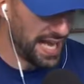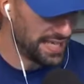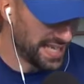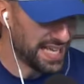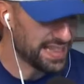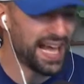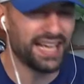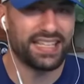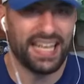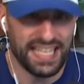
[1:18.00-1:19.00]
And in
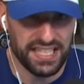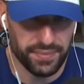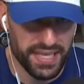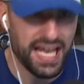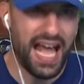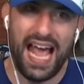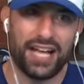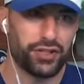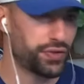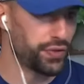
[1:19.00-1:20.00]
that game,
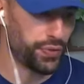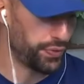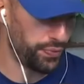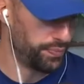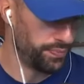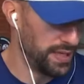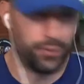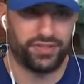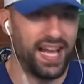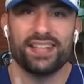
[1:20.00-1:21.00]
as it
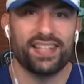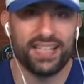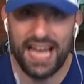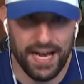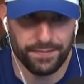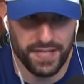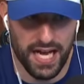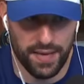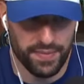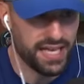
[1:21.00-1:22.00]
was 10 10 at
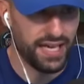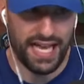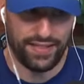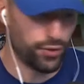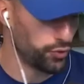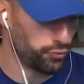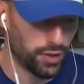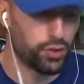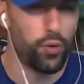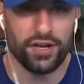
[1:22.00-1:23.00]
halftime, and there was
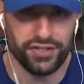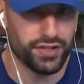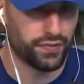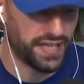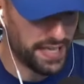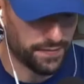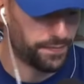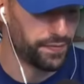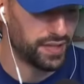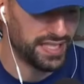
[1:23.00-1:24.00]
real questions of
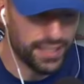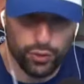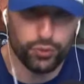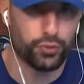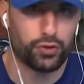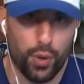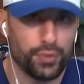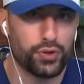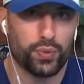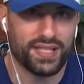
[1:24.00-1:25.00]
if the Eagles were
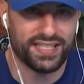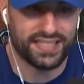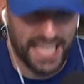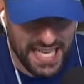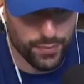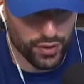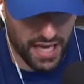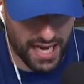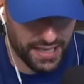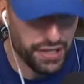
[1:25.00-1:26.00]
going to win this game or
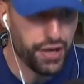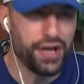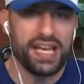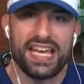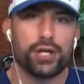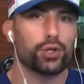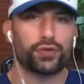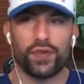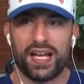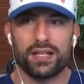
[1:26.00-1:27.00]
not,
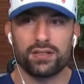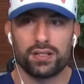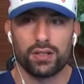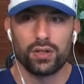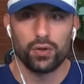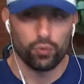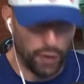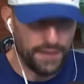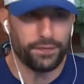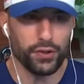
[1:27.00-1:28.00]
Eagles fans,
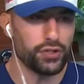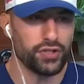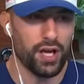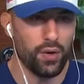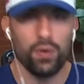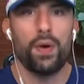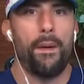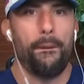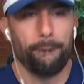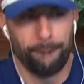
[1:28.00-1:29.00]
rightfully so,
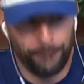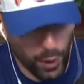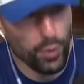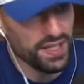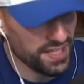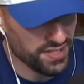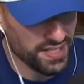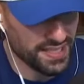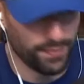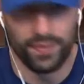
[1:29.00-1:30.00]
booing this
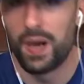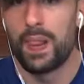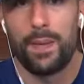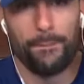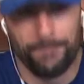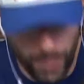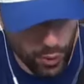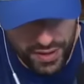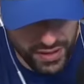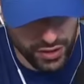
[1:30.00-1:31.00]
team,
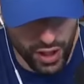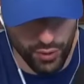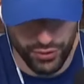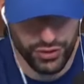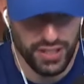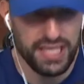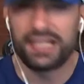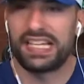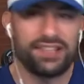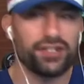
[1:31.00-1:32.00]
booing the coach.
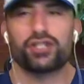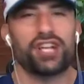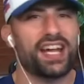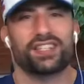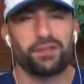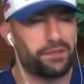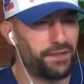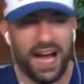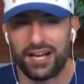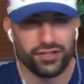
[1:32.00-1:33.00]
Even chance of
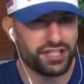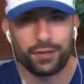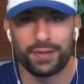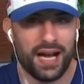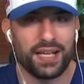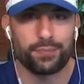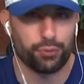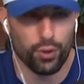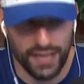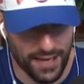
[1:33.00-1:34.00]
fire Sirianni
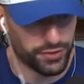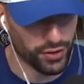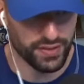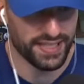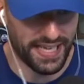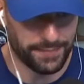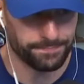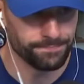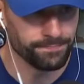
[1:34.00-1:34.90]
broke out during the game.